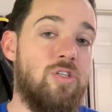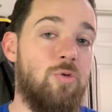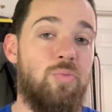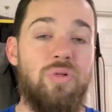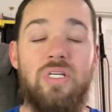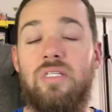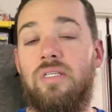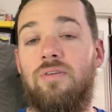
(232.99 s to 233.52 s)
So
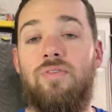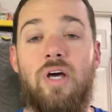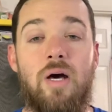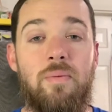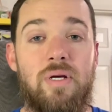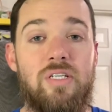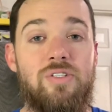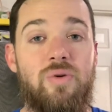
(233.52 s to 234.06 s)
please leave
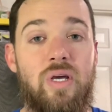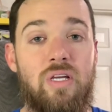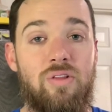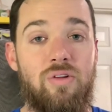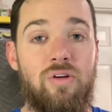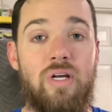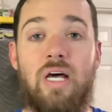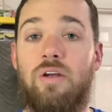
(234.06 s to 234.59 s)
comments so I
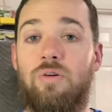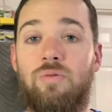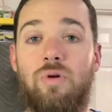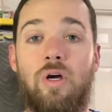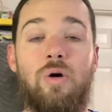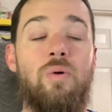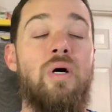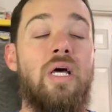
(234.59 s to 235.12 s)
can learn how to
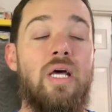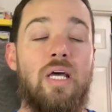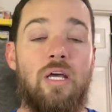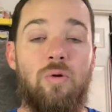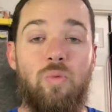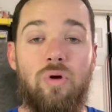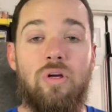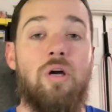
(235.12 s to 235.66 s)
grow
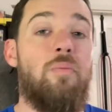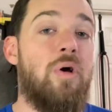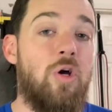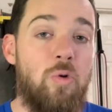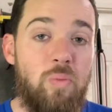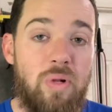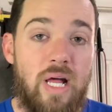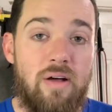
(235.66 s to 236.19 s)
and work on my
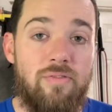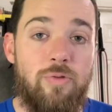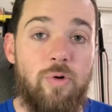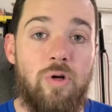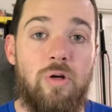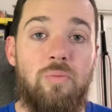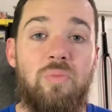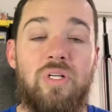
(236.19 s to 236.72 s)
own
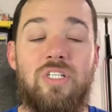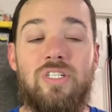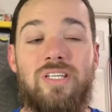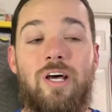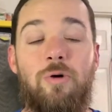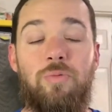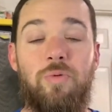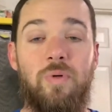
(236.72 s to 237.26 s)
platform, but
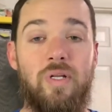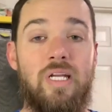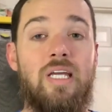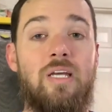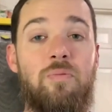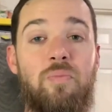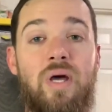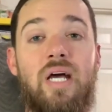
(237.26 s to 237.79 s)
just help to be able
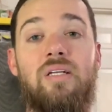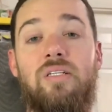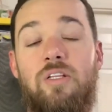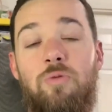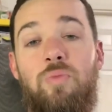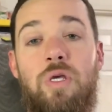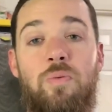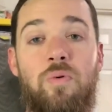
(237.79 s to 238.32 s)
to impact
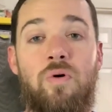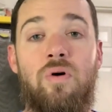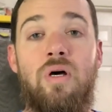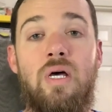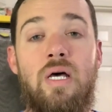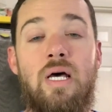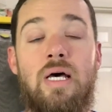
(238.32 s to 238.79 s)
other people.